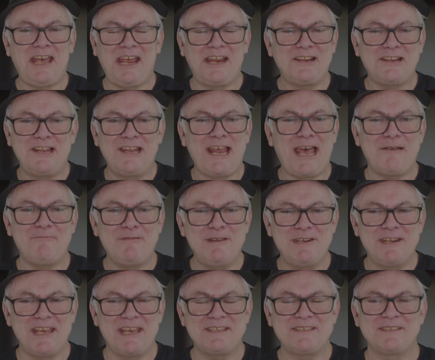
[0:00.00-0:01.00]
et
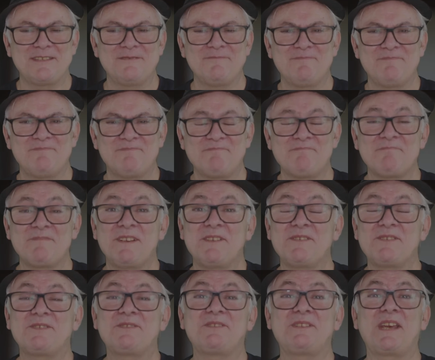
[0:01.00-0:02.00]
lapides,
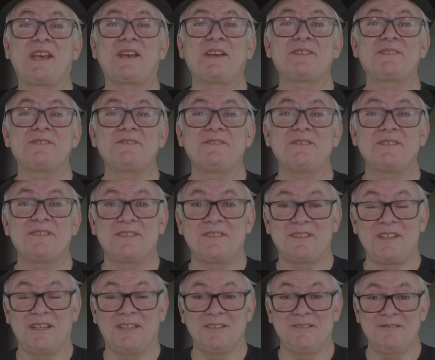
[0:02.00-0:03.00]
sticks and
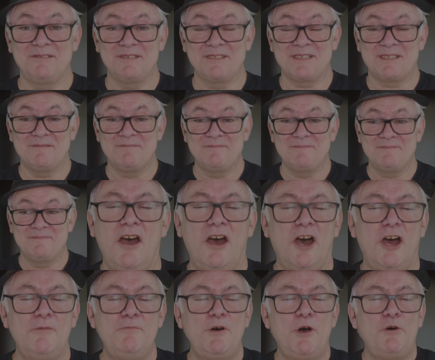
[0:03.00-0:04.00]
stones.
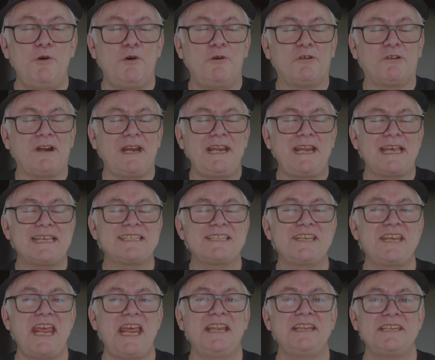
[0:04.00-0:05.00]
Homo
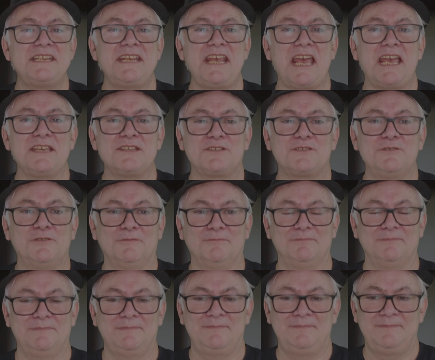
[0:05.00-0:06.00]
renascientiae
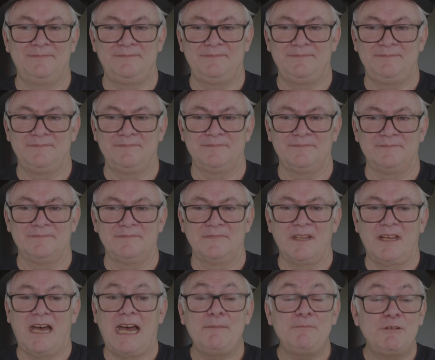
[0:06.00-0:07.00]
sum.
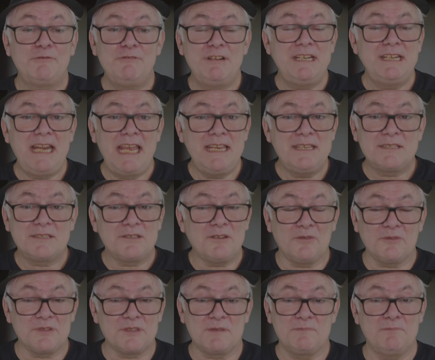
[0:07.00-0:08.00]
I'm a
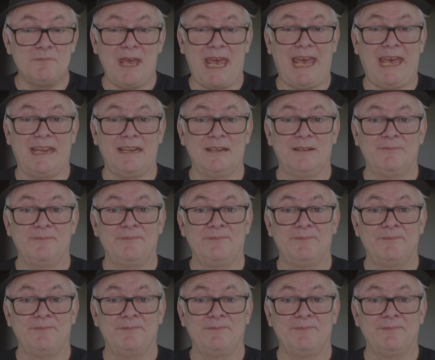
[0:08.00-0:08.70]
Renaissance man.